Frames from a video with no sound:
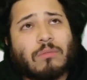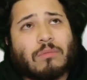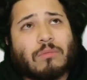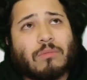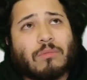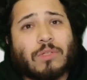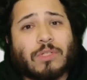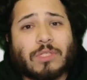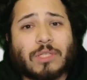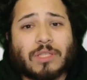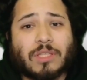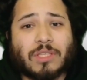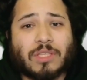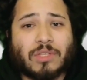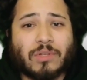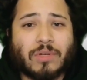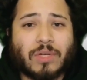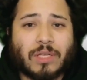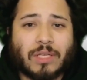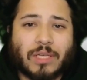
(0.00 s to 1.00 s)
what is it, the
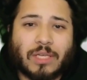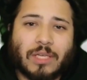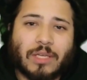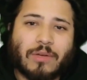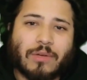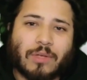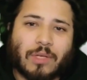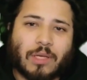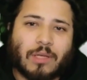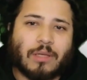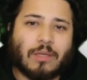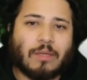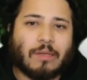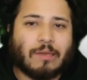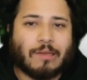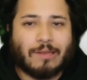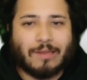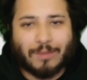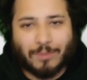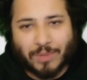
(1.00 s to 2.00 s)
Sukune Hikuna,
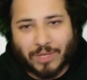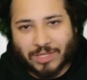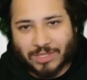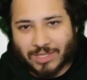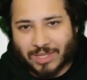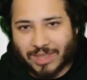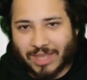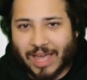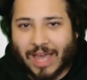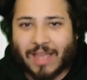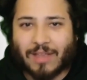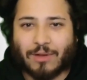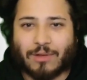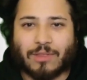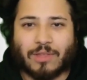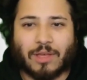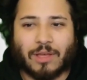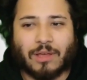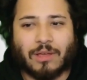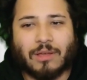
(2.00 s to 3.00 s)
because of that, or
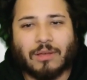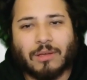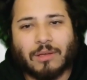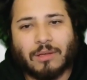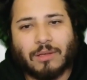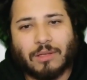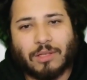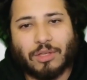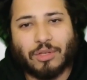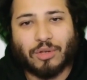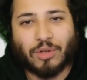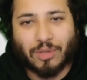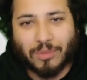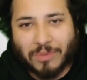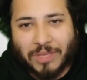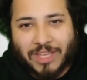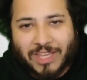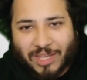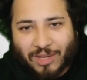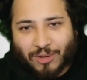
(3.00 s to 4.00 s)
the, you know what I
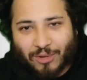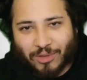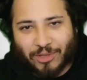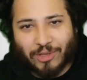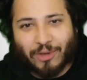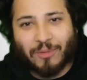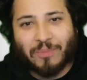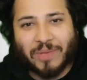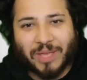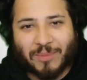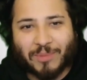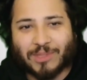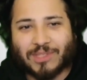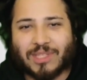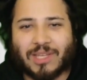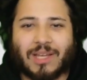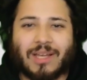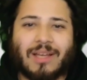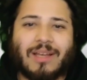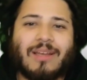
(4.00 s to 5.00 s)
mean, he'll be able
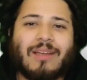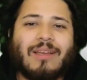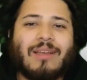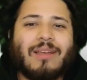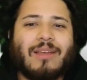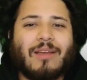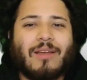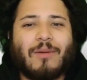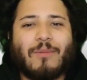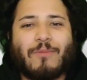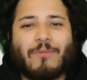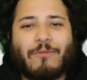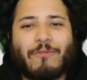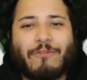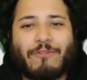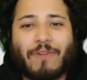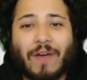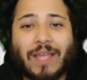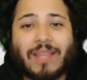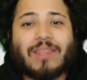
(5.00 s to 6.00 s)
to
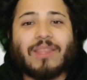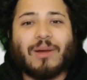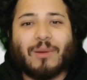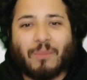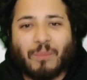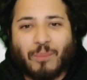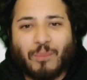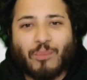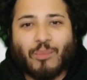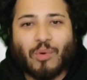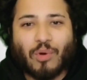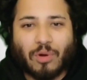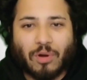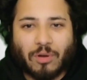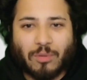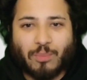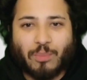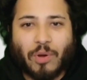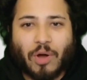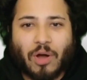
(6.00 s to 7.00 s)
fight them more
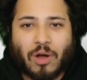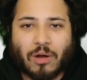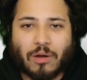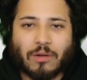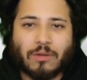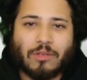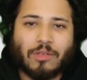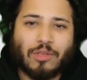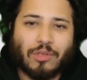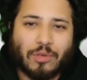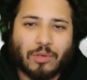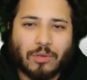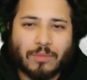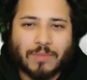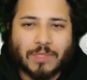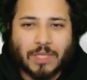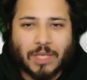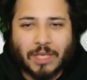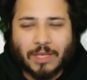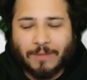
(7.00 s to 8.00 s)
on par, you know what I'm
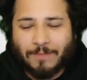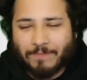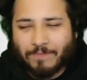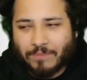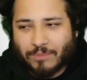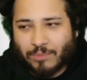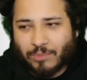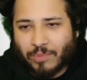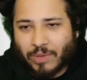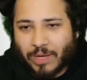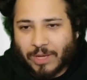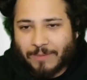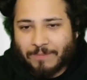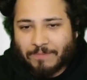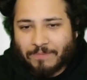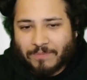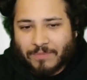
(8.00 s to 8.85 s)
saying? But